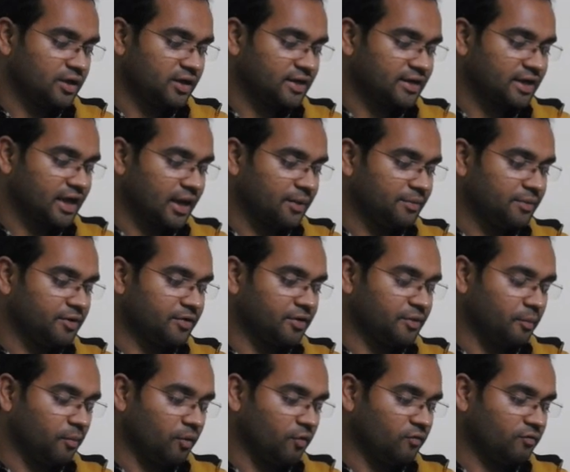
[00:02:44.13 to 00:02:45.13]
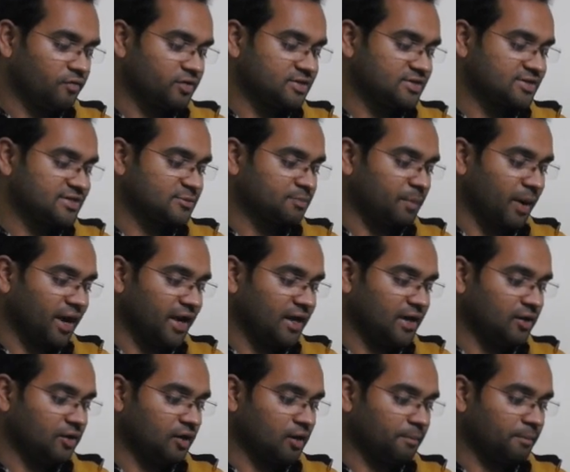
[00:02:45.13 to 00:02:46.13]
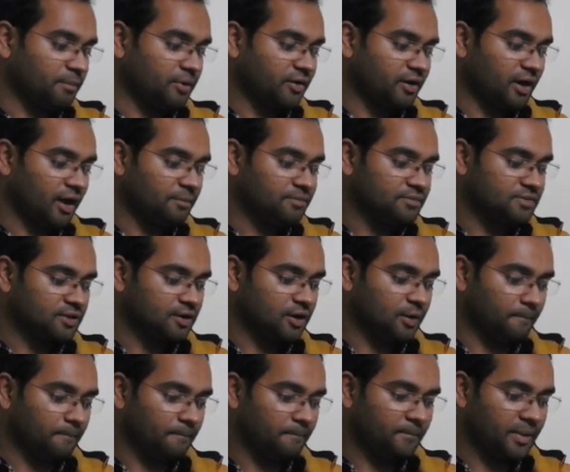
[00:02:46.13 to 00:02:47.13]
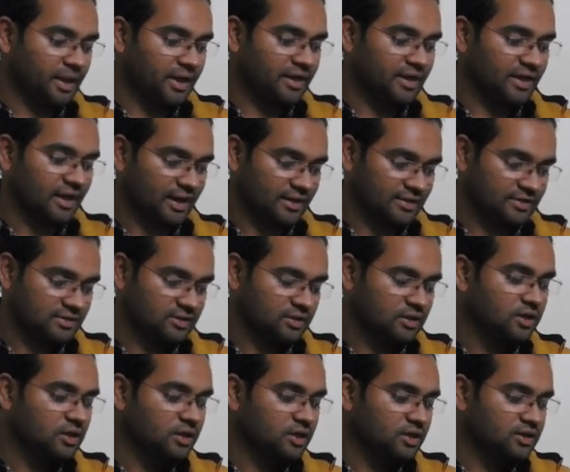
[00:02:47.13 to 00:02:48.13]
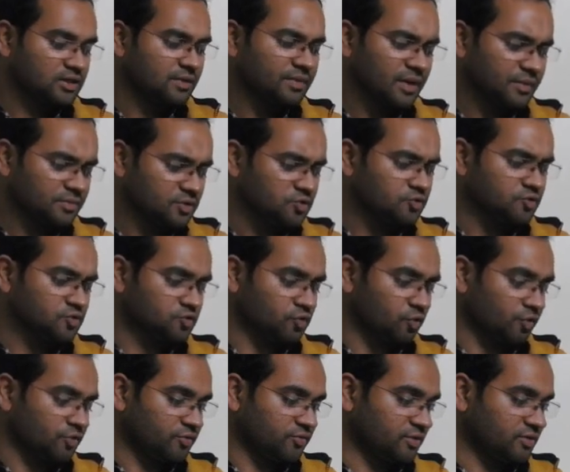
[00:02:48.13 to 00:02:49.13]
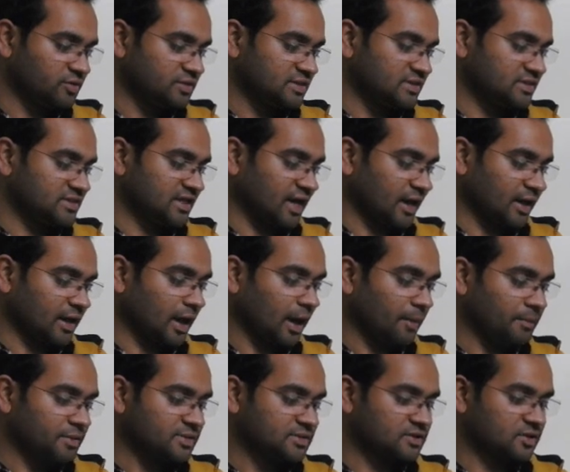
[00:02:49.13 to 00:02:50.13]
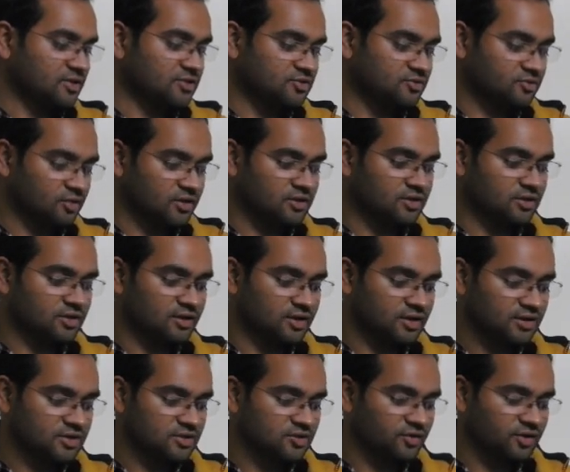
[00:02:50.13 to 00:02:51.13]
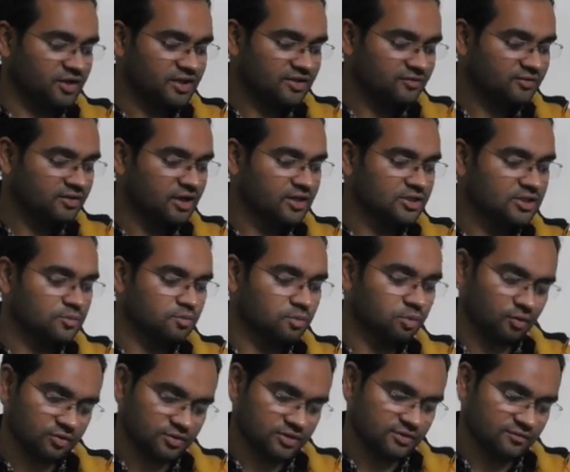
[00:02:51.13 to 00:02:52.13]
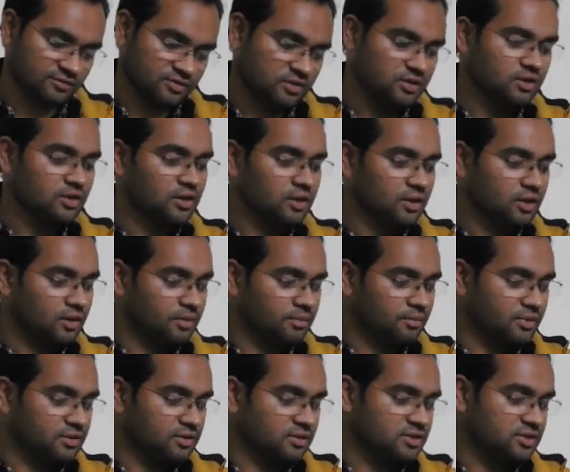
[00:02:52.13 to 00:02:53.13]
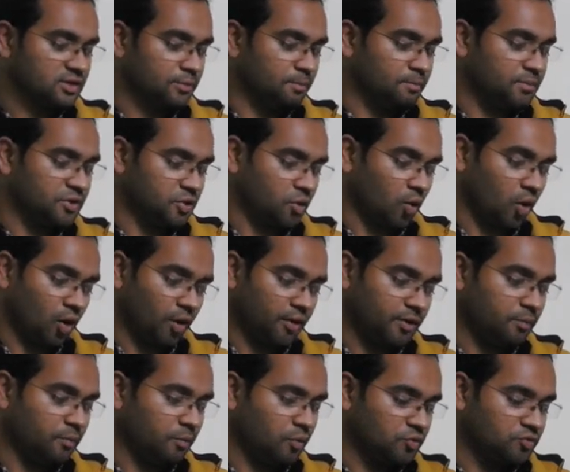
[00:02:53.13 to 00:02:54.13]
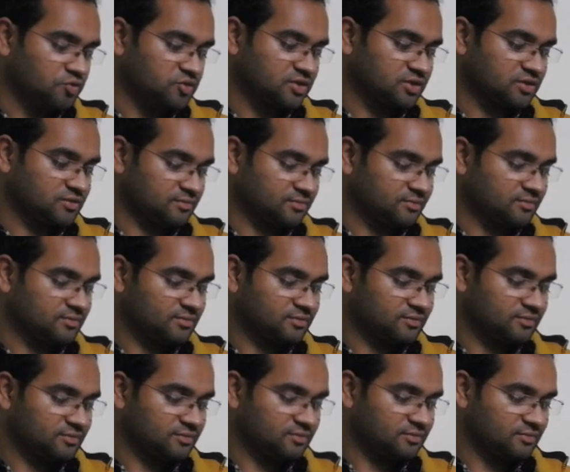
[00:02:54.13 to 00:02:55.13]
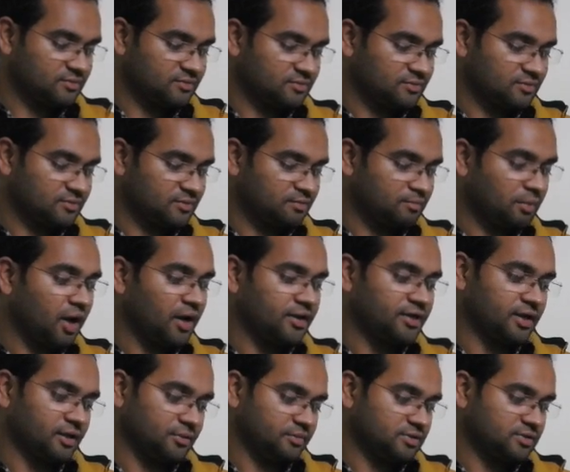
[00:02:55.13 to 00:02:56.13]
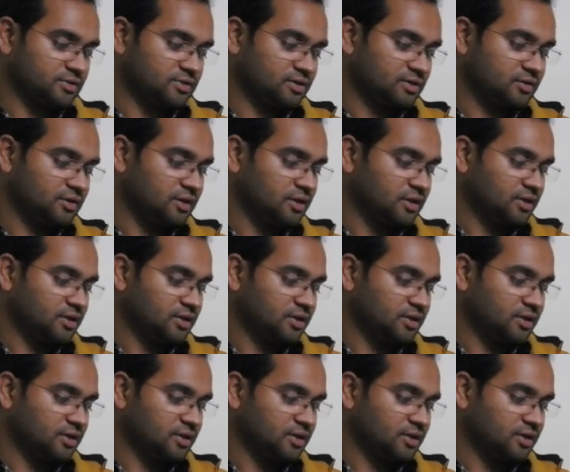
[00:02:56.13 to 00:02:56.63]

It can be removed with a spade or perhaps a pickaxe. Sometimes we use road drills, jackhammers, constructor diggers or even explosives, but these are beyond most part-timers.